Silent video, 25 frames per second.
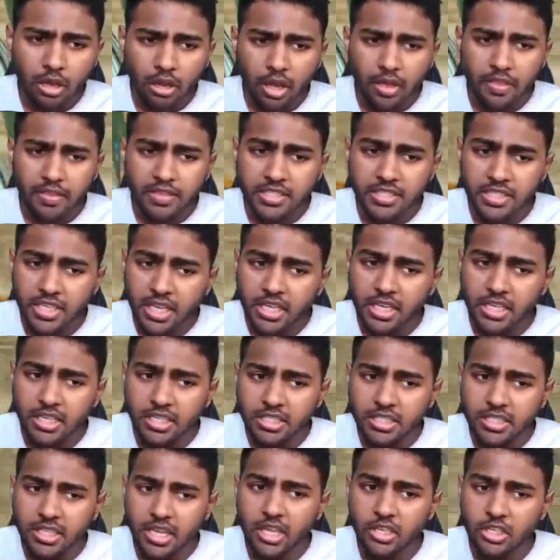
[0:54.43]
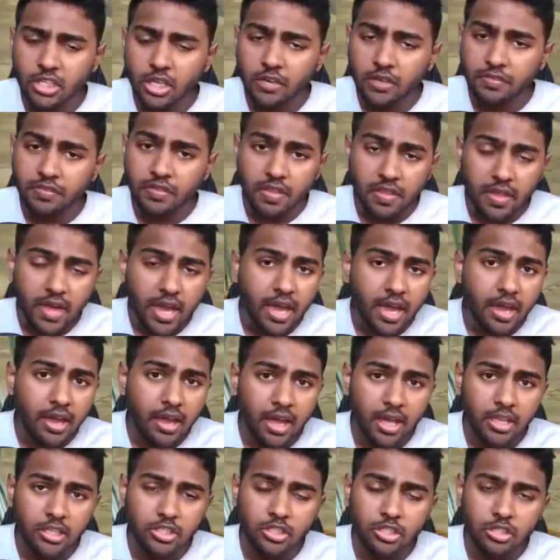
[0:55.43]
second stage after that,
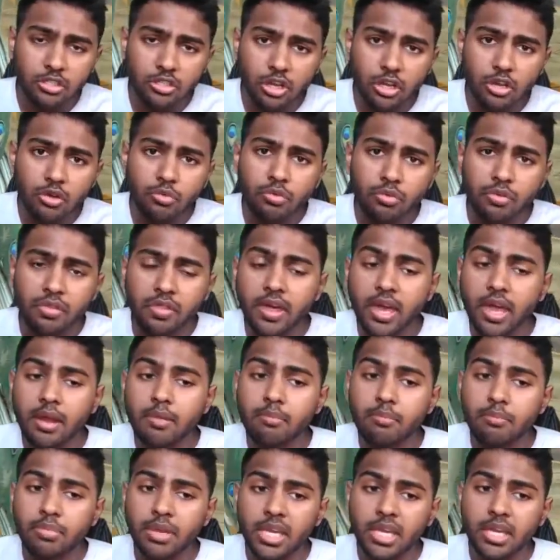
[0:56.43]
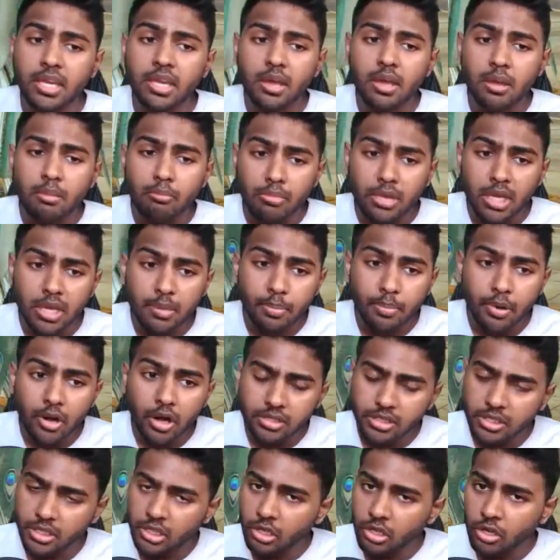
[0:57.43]
as you know, will then be me
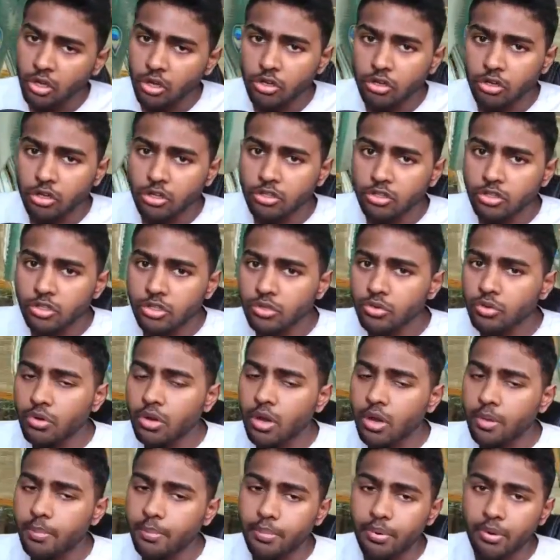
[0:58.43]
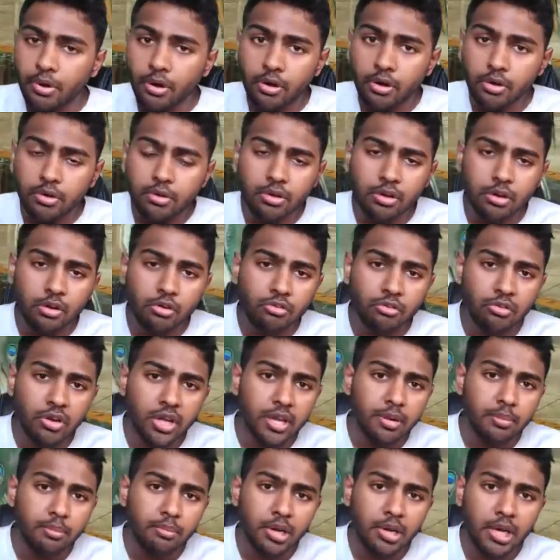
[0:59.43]
passing it onto a pro
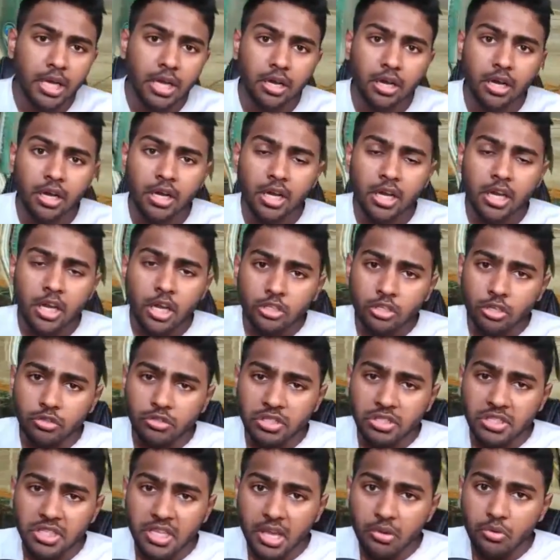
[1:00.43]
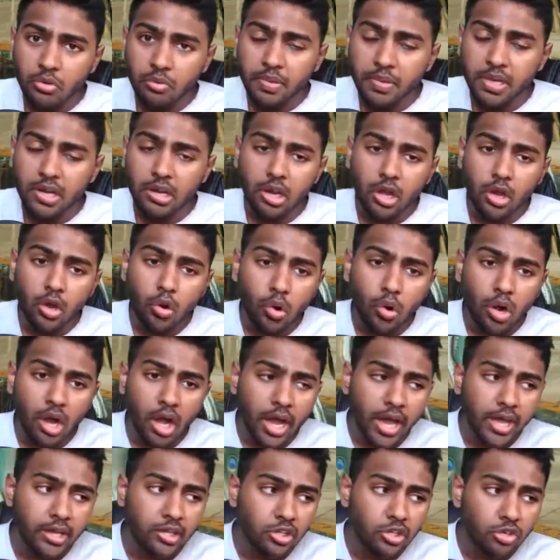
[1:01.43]
Korean player. So today will be low
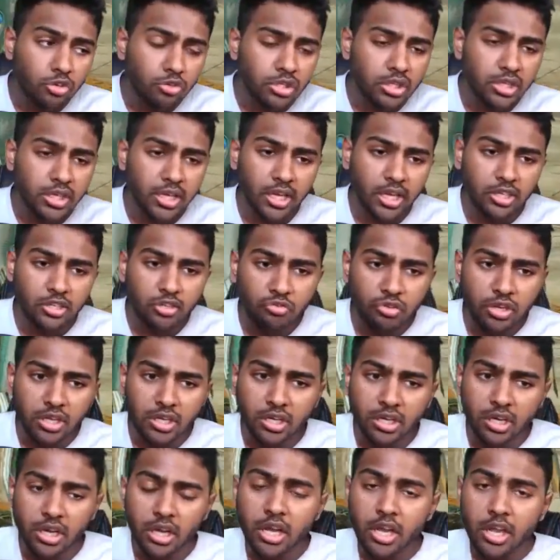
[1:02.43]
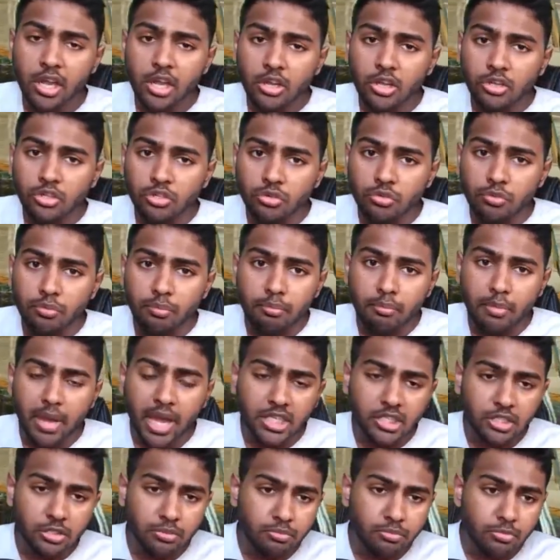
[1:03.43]
high, using Katarina to
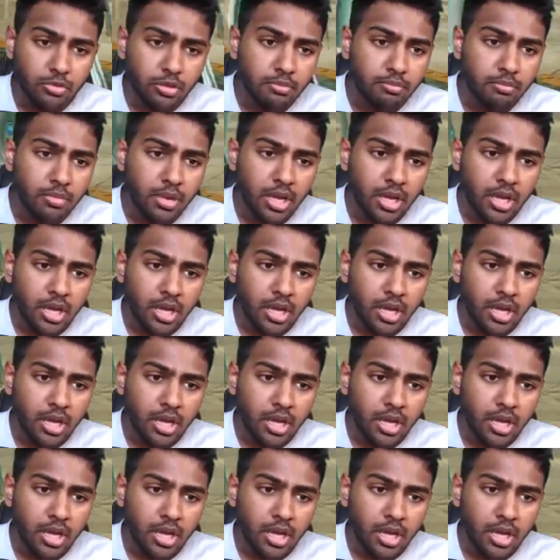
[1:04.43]
maximum